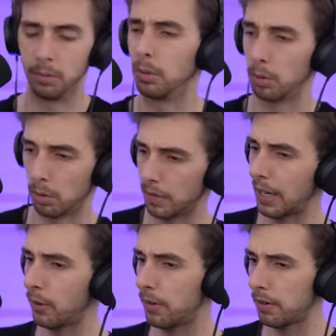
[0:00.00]
what quarter of
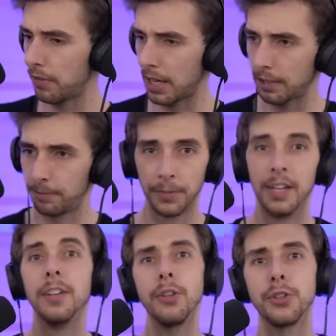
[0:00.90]
an hour, if that.
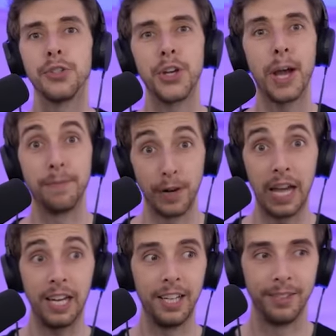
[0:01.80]
Doesn't time
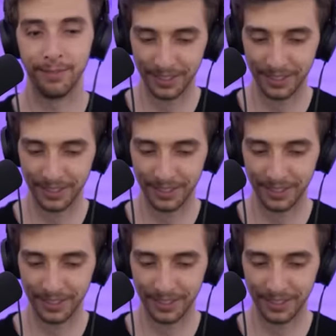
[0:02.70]
fly?